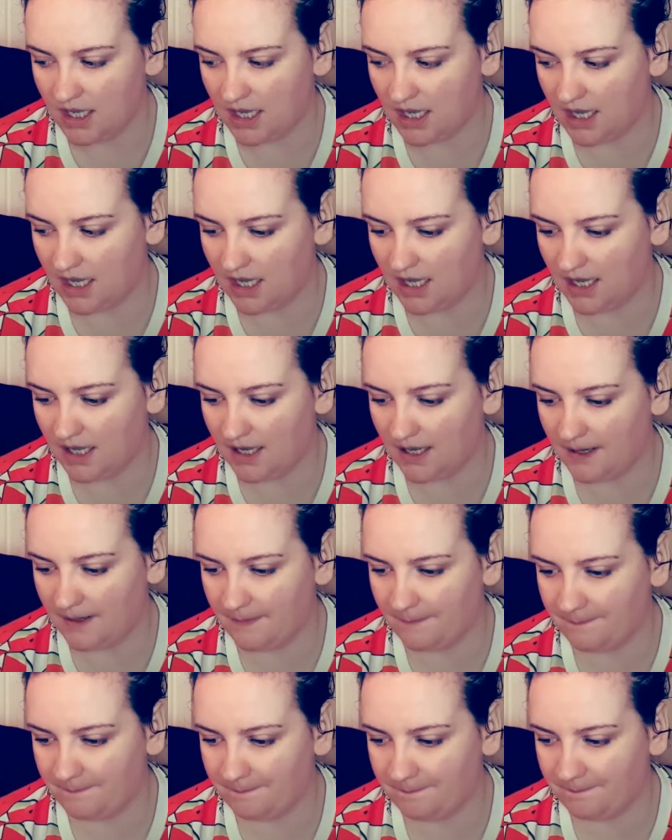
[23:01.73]

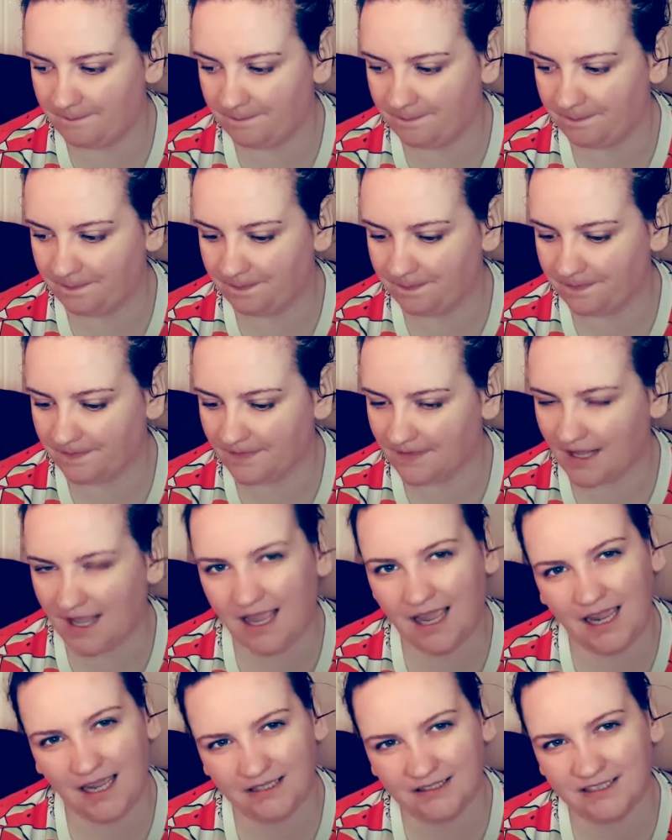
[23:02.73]
I
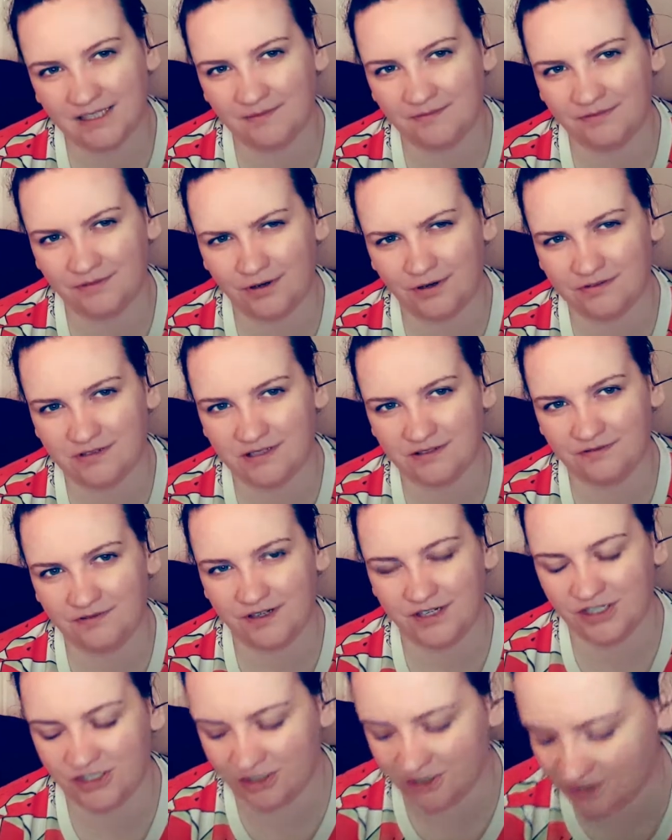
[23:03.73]
had some frozen fish